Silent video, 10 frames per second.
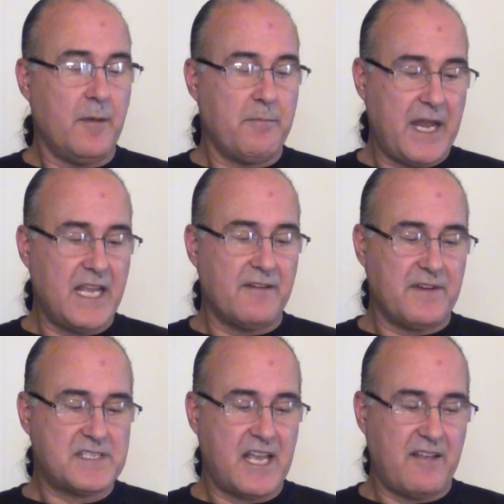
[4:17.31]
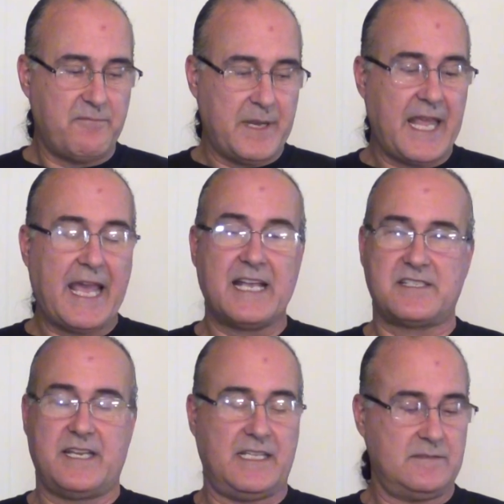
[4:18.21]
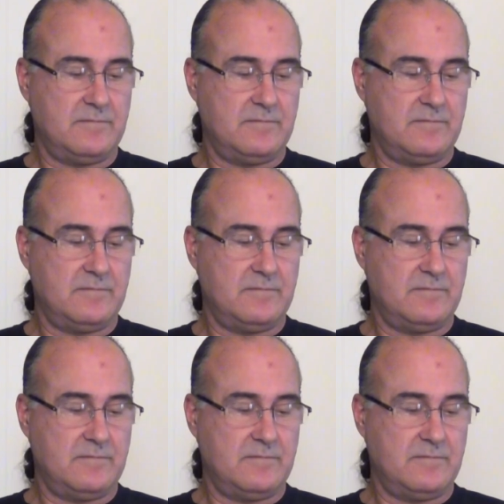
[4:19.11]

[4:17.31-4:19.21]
many of us have been asking.